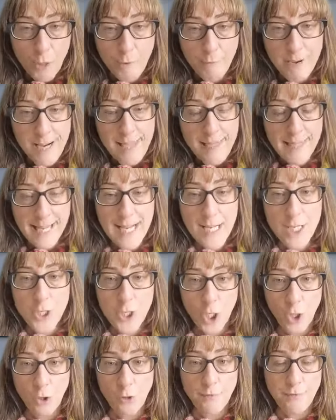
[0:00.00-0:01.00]
three things
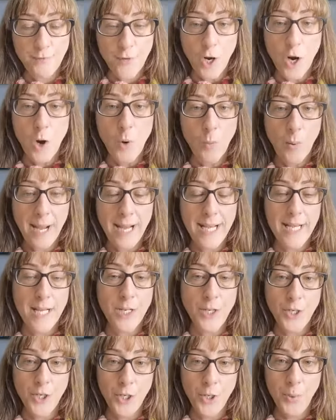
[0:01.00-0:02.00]
to look for
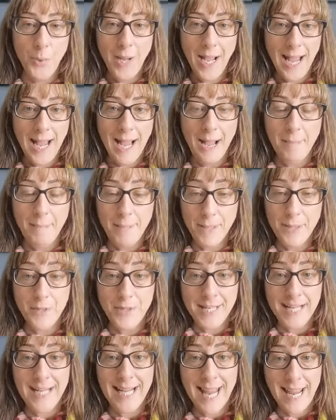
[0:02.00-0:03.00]
when you are
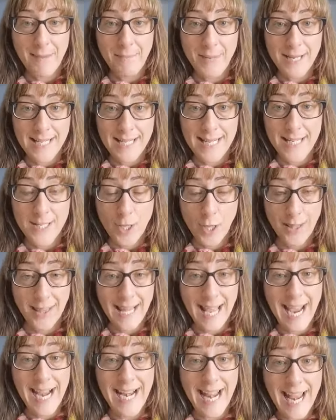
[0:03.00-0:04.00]
building a business
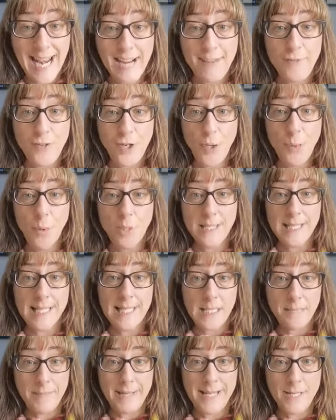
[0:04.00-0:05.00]
online and if you
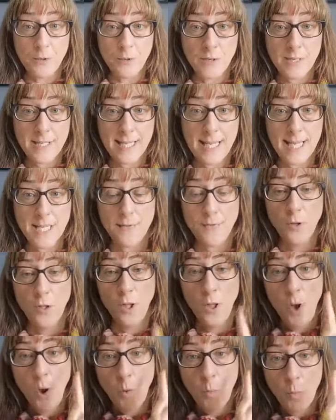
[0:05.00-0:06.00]
want it to be
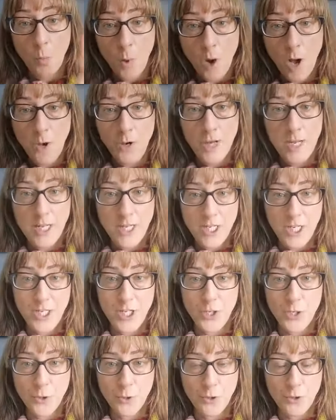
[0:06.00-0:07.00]
successful. One,
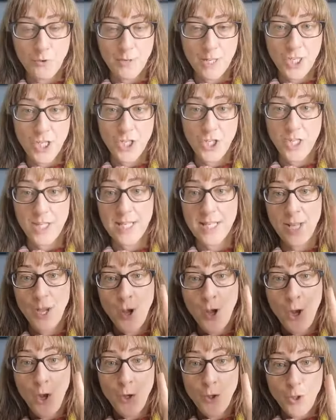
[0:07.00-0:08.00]
digital strategies.
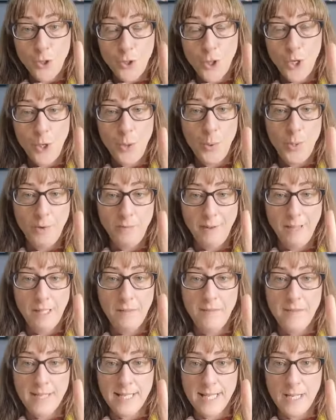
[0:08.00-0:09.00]
Two,
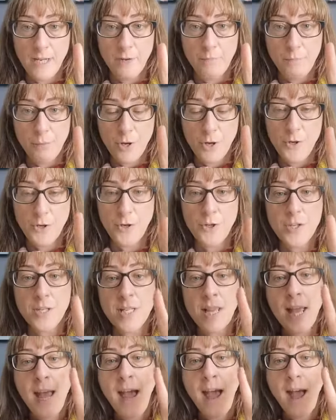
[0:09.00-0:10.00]
relevancy of
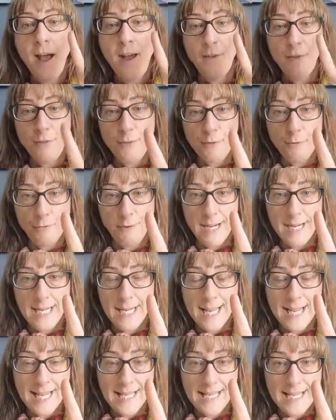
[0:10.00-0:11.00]
product and
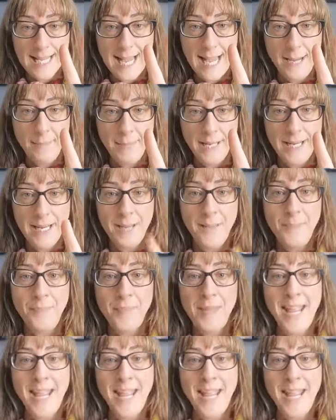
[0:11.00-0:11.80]
three, timing.